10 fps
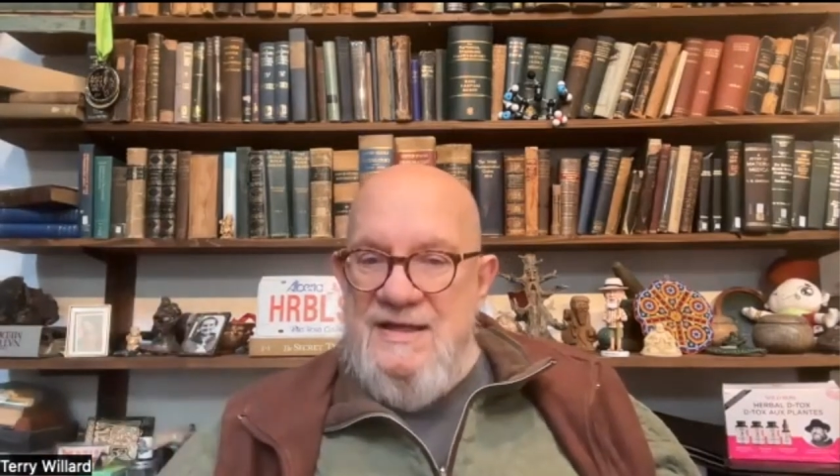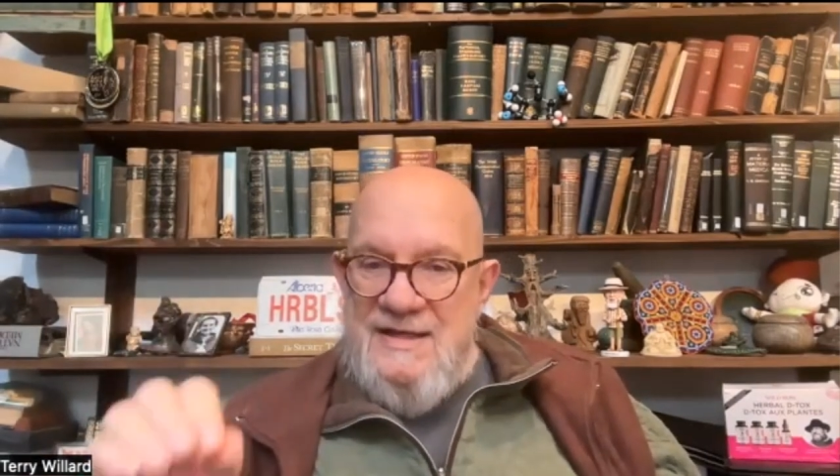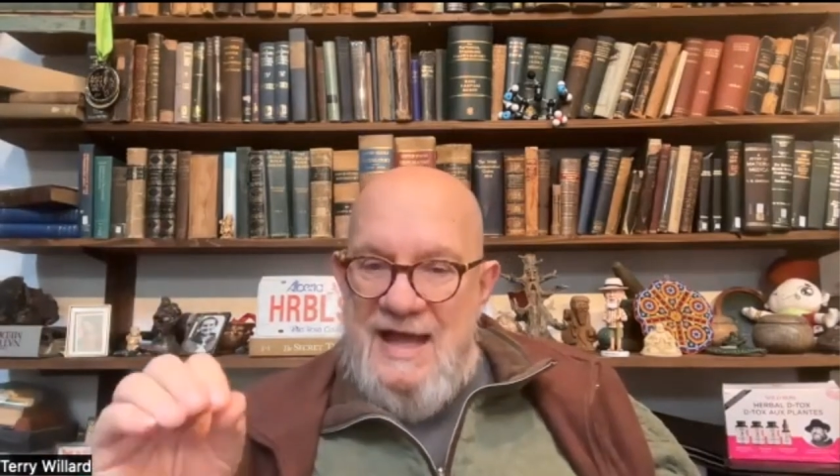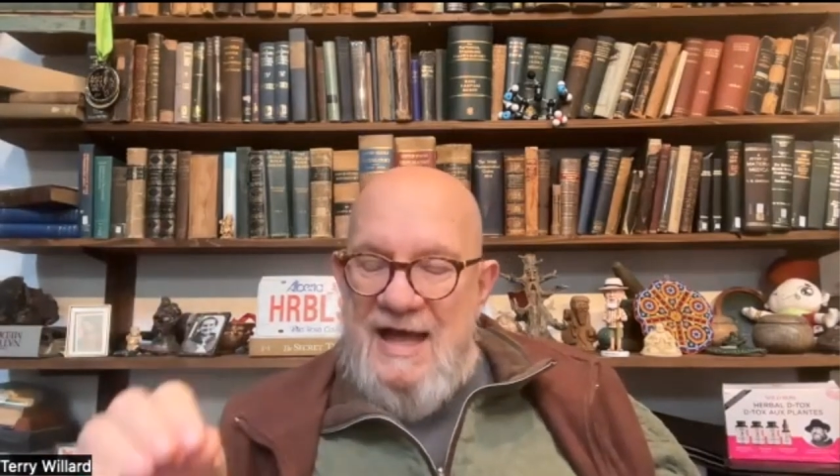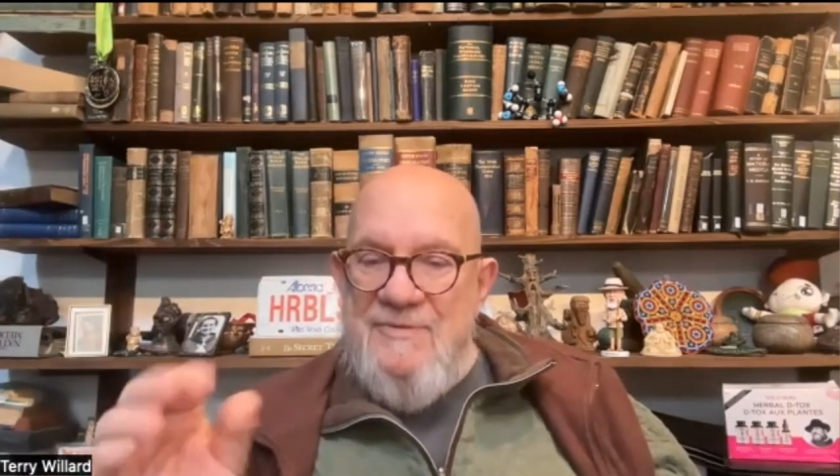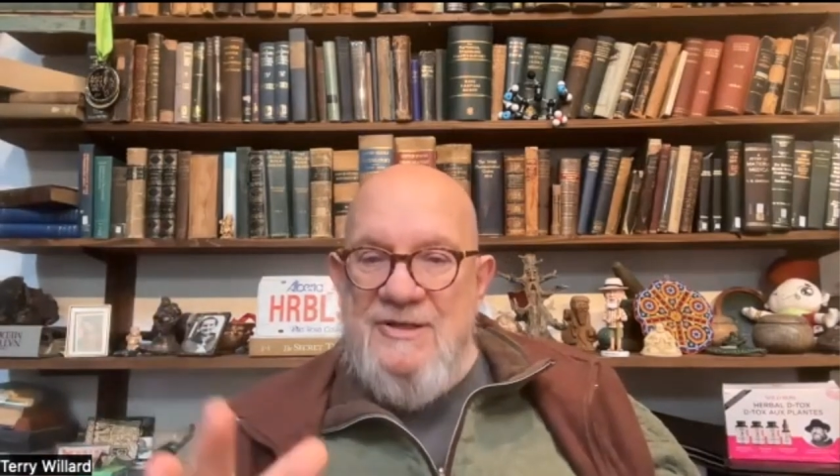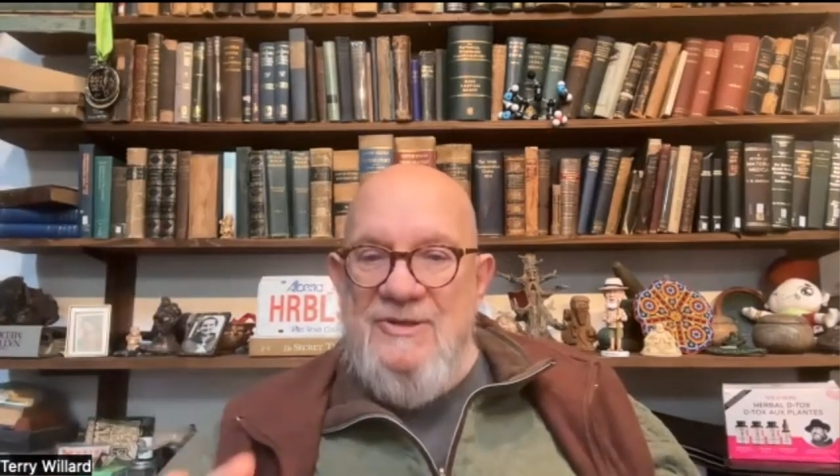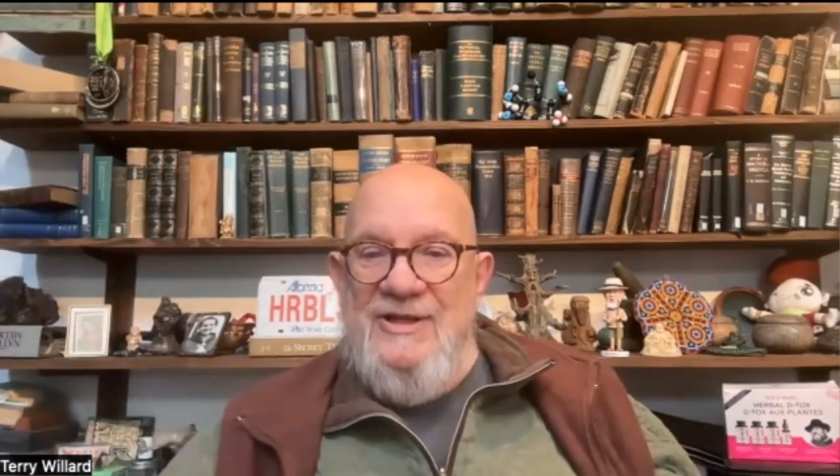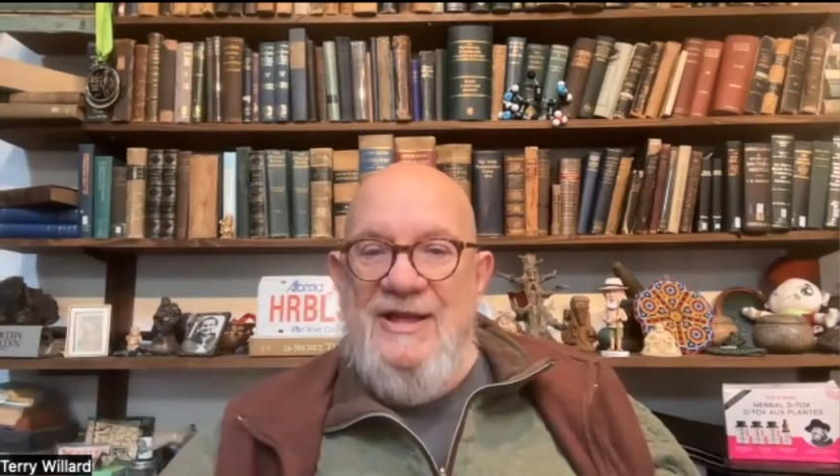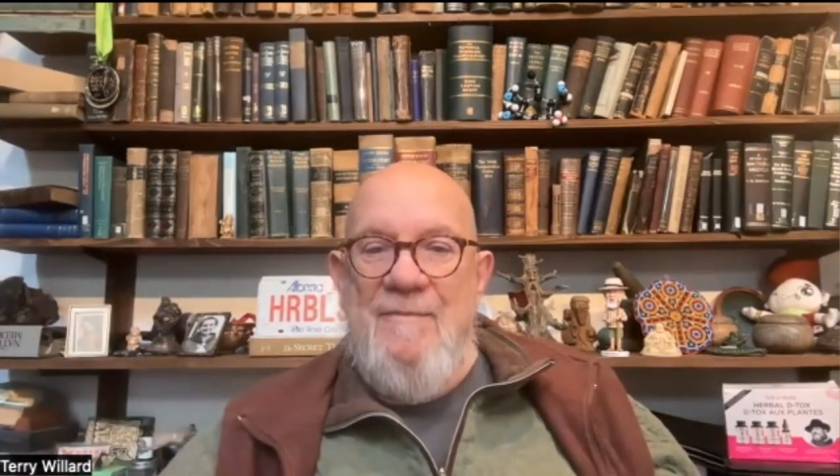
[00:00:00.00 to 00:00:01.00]
It's
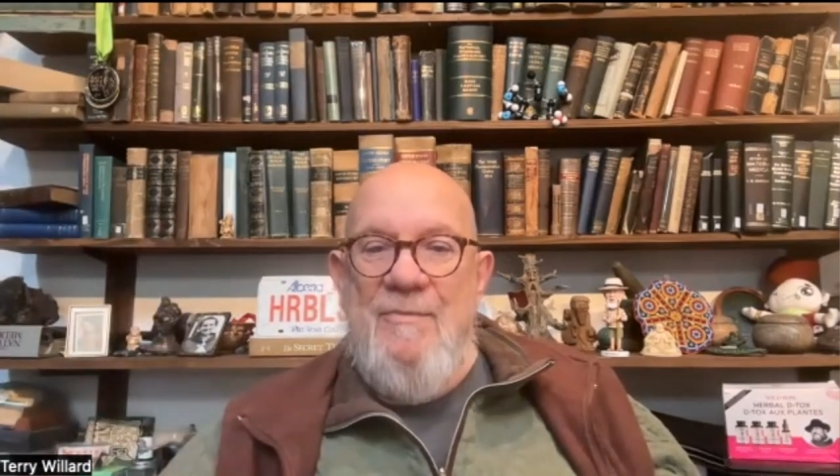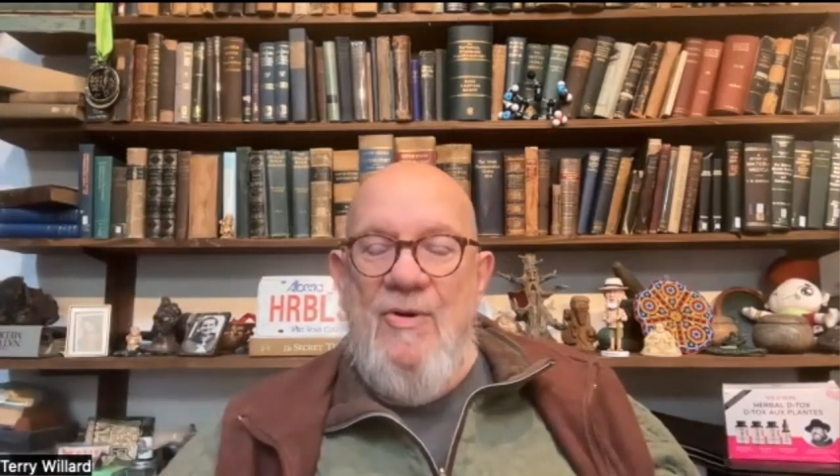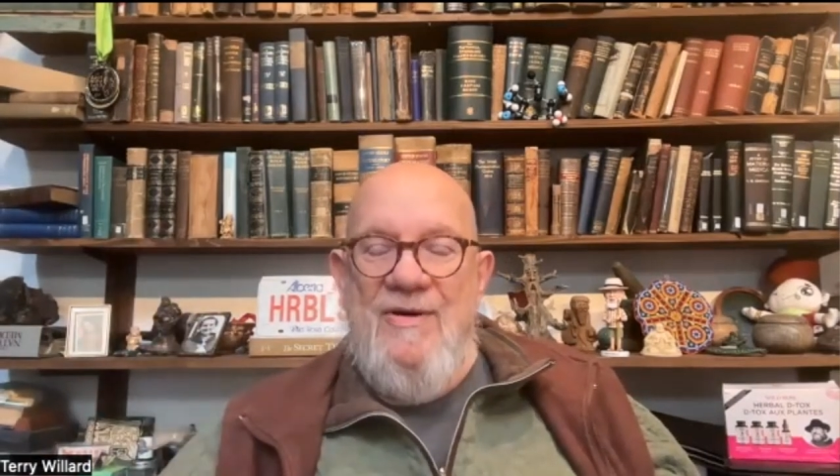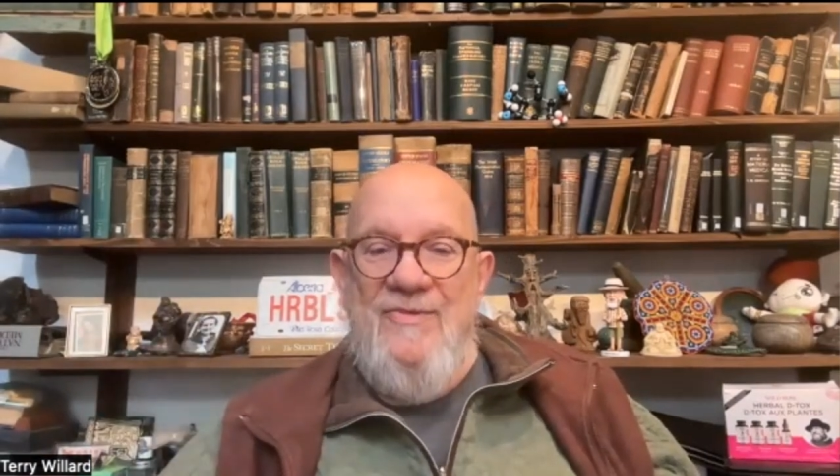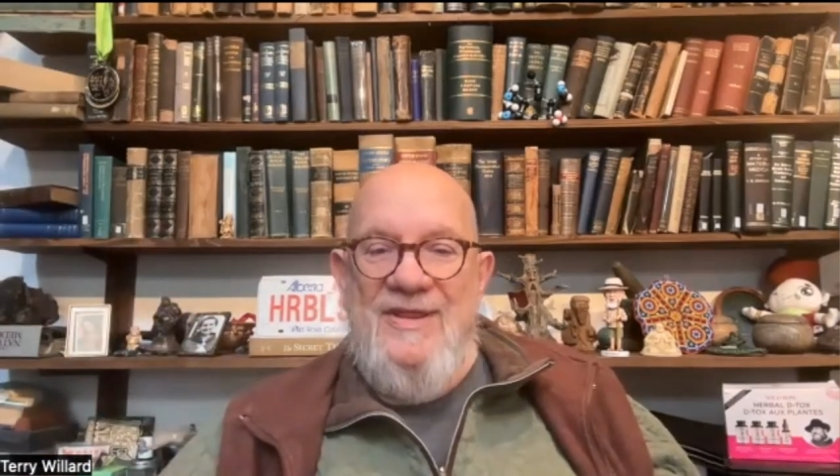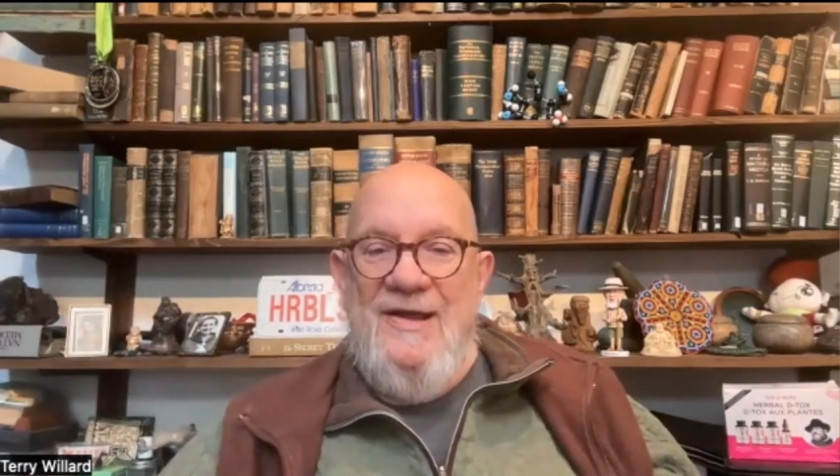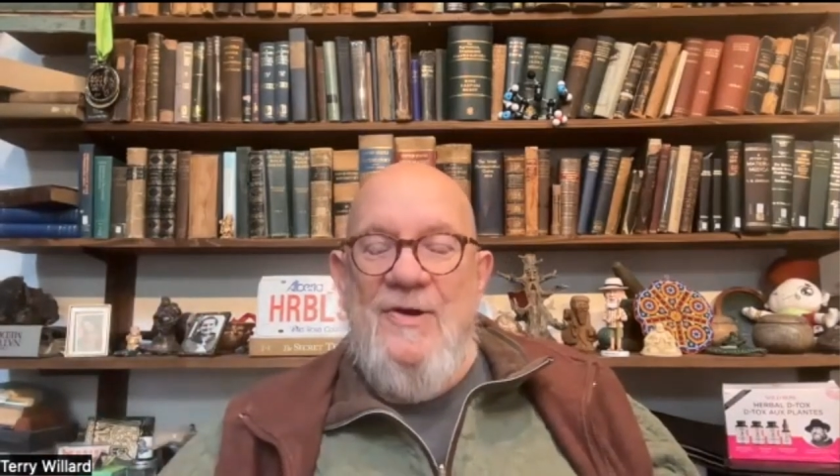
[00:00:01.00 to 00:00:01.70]
absolutely important with